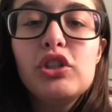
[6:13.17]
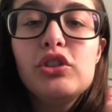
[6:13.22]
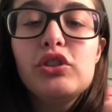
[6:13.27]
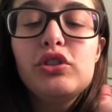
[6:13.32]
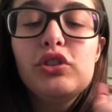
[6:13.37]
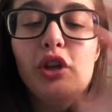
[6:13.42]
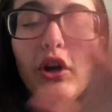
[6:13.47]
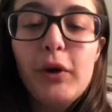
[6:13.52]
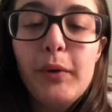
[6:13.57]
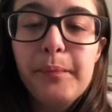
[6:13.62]

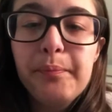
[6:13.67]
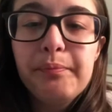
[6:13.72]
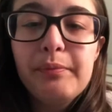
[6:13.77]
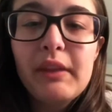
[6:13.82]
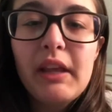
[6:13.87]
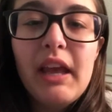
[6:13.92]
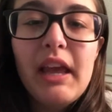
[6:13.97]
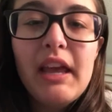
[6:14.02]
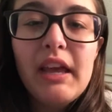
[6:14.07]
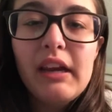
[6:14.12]
So,
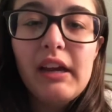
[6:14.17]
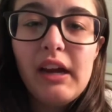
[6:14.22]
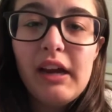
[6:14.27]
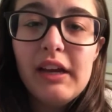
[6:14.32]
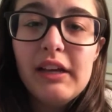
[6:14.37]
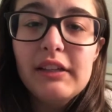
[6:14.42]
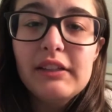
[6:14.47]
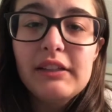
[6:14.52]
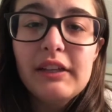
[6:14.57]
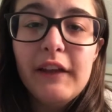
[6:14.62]

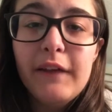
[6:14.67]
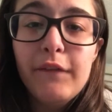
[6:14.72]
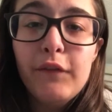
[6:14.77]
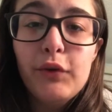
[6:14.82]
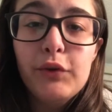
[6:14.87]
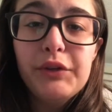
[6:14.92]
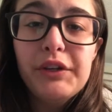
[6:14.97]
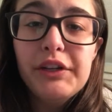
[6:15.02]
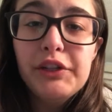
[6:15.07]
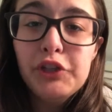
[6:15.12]
guys, if
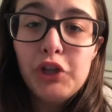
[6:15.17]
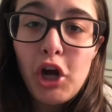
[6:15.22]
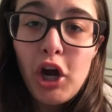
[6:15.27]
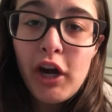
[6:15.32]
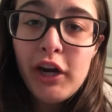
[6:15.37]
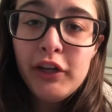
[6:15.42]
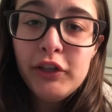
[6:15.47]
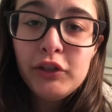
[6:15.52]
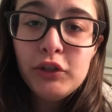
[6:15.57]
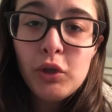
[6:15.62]
you did
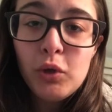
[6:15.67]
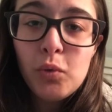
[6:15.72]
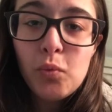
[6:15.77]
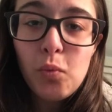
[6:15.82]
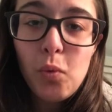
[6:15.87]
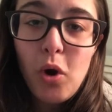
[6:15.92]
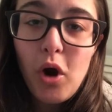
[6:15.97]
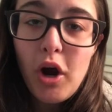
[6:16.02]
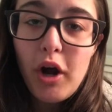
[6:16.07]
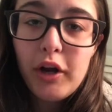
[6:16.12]
not
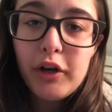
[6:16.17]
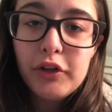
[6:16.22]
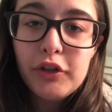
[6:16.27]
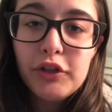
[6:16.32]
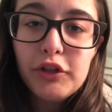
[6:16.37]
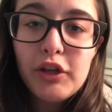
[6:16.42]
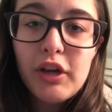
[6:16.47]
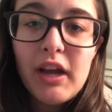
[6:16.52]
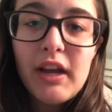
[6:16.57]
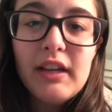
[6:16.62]

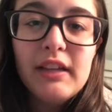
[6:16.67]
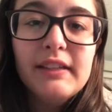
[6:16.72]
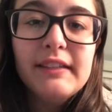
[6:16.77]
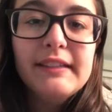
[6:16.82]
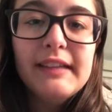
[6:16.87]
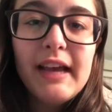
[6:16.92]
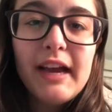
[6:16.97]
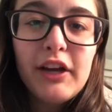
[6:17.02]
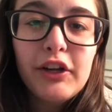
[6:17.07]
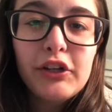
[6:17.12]
watch
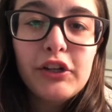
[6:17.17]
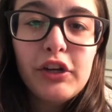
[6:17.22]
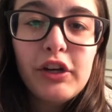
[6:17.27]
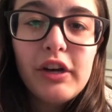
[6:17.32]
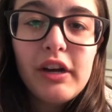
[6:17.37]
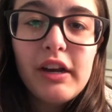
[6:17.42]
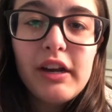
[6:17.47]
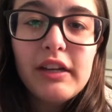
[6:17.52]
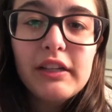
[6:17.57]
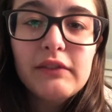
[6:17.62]

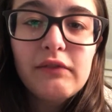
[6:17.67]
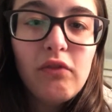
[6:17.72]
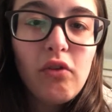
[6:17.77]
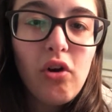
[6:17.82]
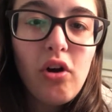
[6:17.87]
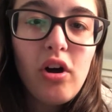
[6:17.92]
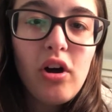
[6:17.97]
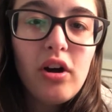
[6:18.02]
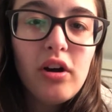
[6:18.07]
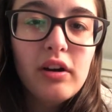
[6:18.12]
yesterday's
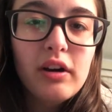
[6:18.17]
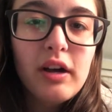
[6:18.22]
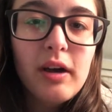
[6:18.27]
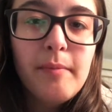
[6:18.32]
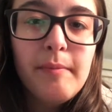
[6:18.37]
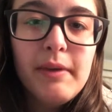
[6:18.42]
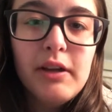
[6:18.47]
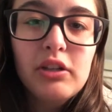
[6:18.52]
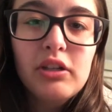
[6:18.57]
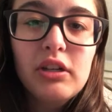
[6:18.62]
vlog,
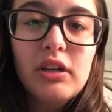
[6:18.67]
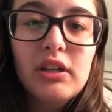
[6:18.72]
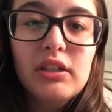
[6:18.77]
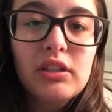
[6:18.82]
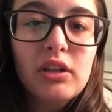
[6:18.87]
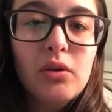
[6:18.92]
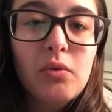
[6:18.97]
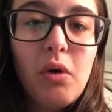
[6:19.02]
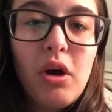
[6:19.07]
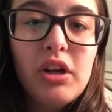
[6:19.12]
make sure you
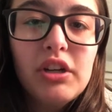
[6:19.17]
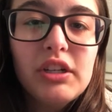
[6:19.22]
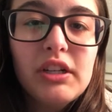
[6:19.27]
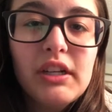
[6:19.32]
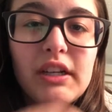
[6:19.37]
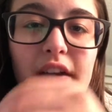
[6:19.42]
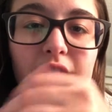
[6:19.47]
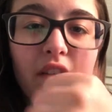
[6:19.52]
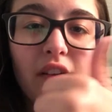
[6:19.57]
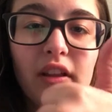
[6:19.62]
guys go watch
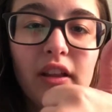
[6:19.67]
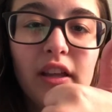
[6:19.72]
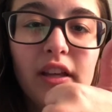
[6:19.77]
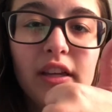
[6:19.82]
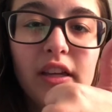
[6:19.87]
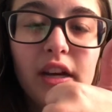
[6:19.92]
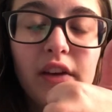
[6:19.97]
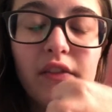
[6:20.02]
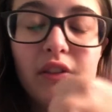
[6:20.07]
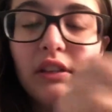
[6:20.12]
it, give it a
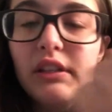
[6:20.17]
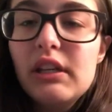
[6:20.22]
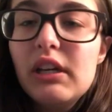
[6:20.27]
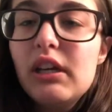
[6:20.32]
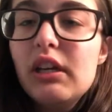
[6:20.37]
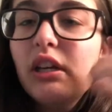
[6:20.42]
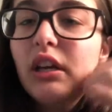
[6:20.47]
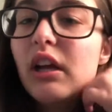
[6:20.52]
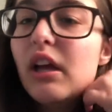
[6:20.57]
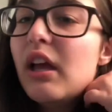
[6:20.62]
like and
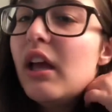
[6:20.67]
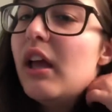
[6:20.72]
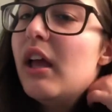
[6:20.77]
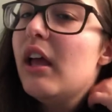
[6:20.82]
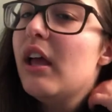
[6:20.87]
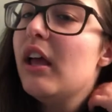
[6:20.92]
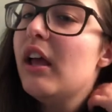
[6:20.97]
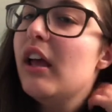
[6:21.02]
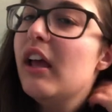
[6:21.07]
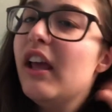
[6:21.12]
everything,
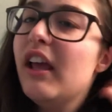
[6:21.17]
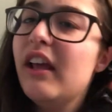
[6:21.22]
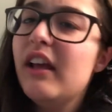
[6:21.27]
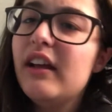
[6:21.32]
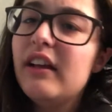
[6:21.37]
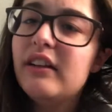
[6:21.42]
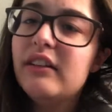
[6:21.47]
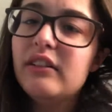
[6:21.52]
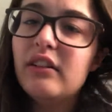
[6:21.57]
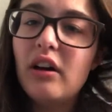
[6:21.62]

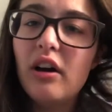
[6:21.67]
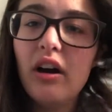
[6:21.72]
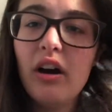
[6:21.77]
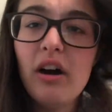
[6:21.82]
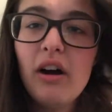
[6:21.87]
and,